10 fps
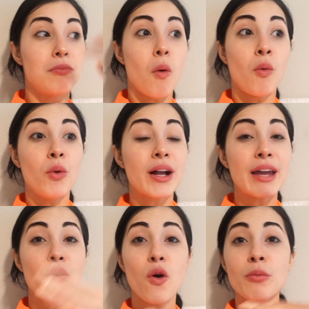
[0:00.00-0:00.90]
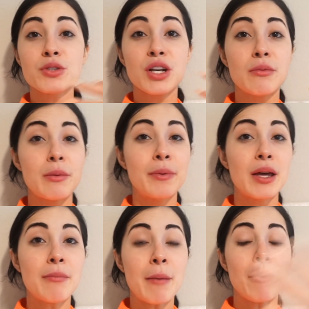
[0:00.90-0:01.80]
what kind of hormones are going to be put
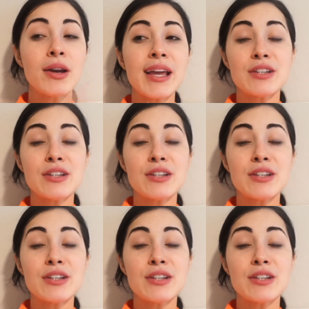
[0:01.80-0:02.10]
in my body.